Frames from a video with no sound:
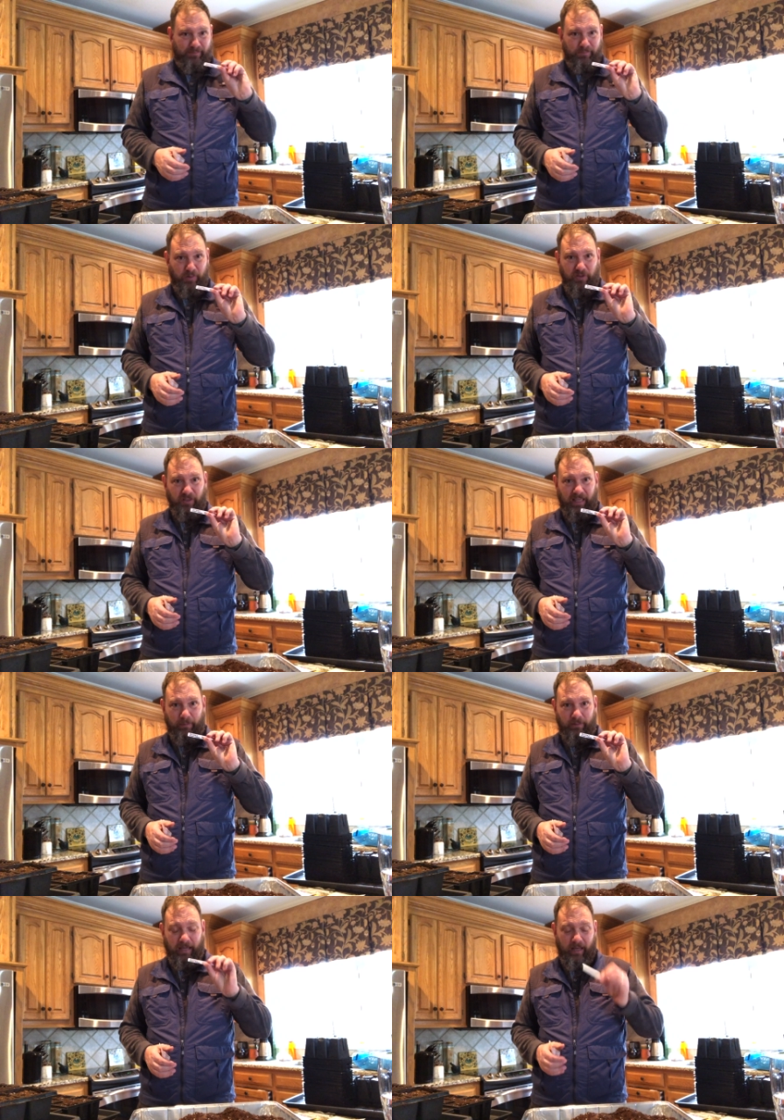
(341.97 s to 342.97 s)
put your
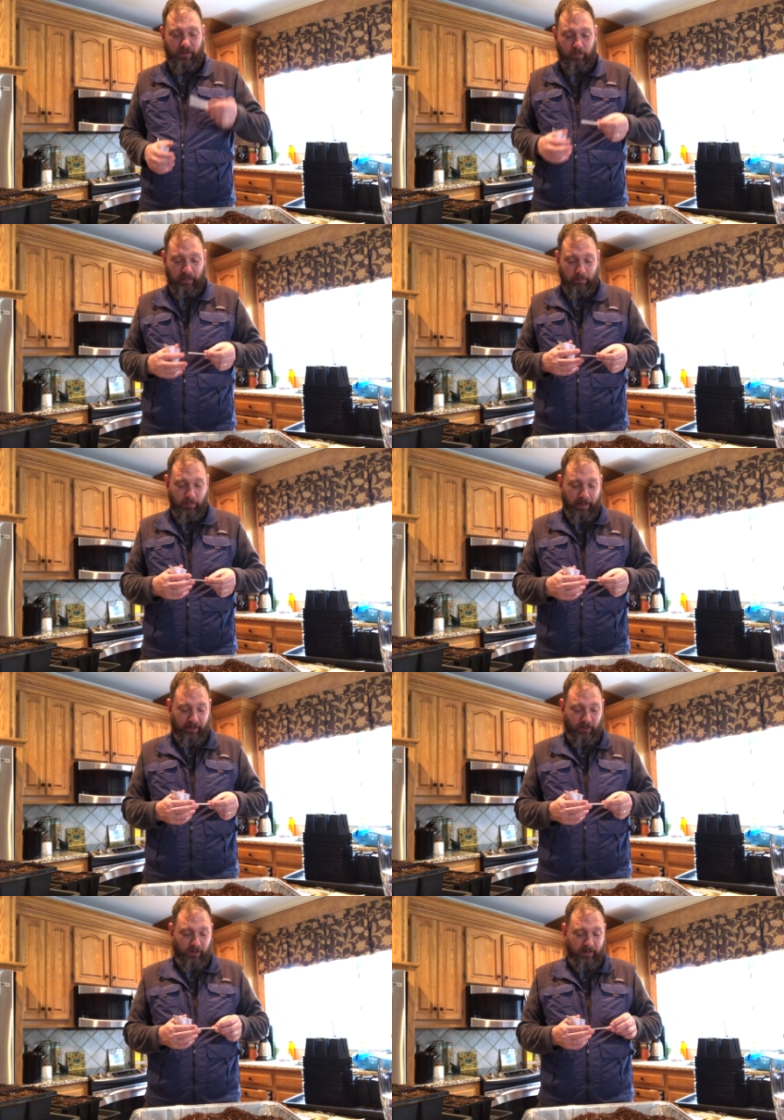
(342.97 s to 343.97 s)
label down, your label
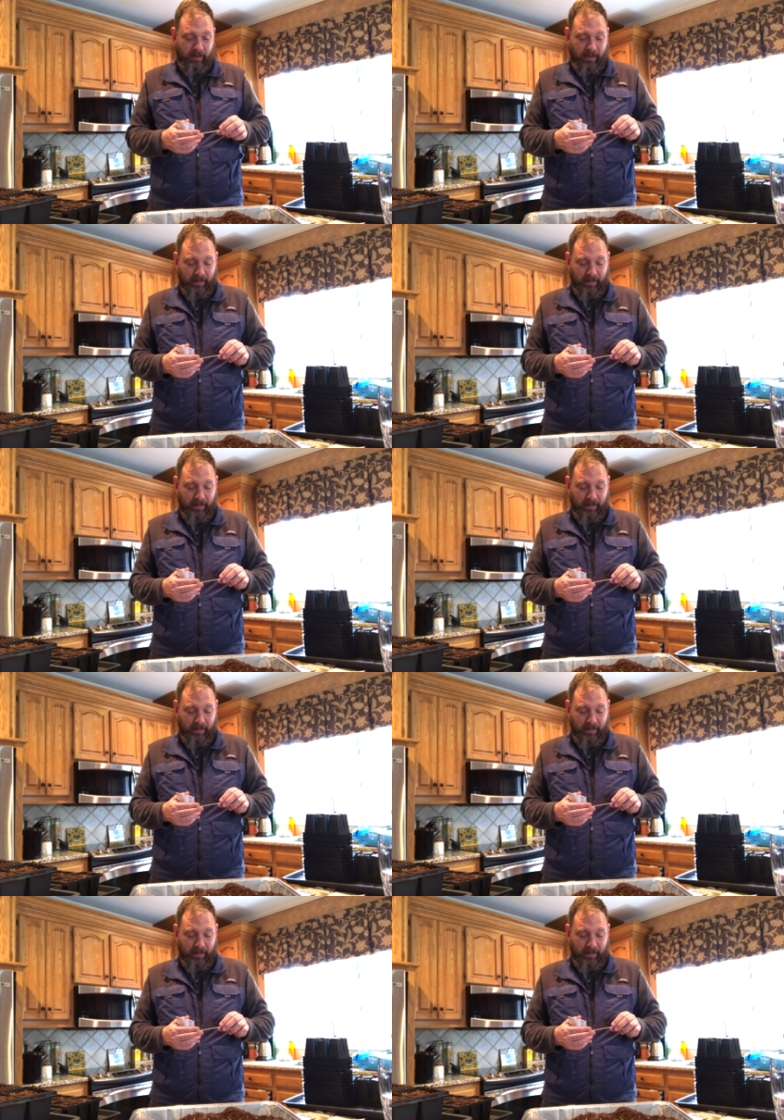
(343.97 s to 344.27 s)
maker,